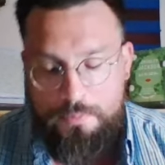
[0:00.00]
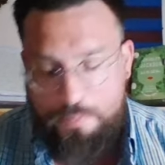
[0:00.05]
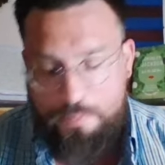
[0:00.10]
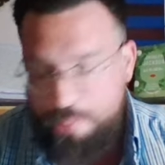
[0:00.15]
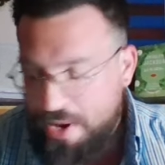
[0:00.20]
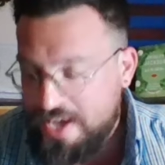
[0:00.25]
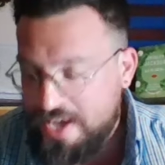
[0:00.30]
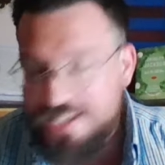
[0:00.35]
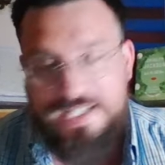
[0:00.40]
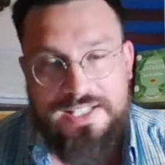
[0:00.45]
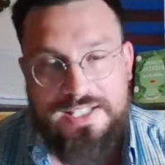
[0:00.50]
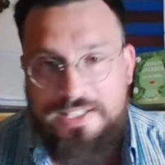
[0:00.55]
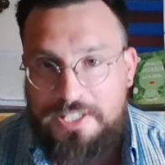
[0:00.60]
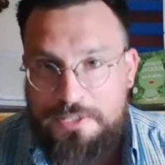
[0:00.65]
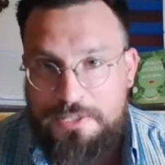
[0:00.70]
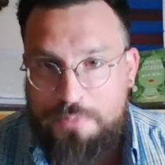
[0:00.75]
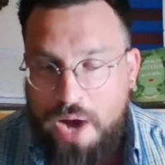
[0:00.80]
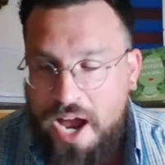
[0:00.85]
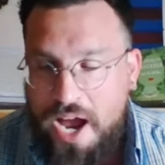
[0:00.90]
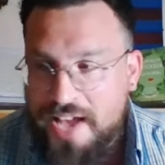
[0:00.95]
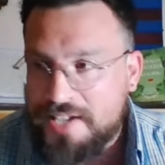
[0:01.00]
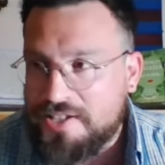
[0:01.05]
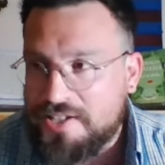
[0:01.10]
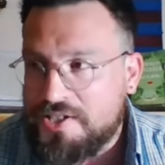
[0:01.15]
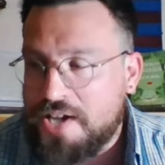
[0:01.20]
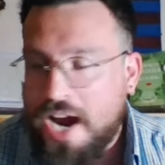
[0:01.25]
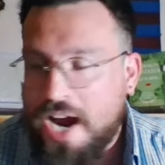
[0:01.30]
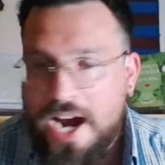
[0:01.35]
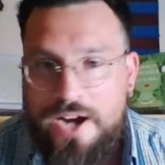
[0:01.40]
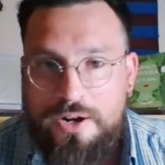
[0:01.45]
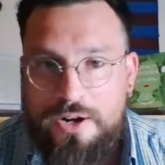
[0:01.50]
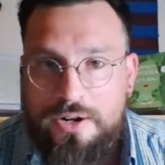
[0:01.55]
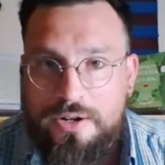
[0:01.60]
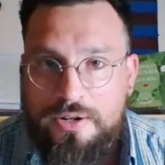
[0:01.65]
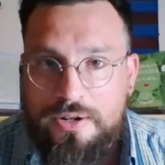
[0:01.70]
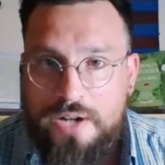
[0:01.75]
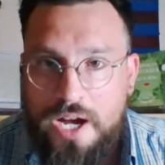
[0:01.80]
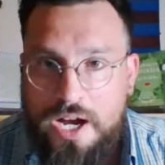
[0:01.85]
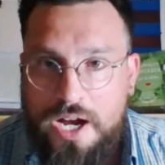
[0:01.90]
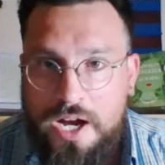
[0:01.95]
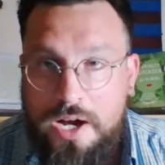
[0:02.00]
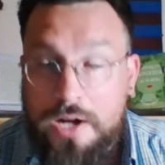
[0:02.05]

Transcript: basically my entire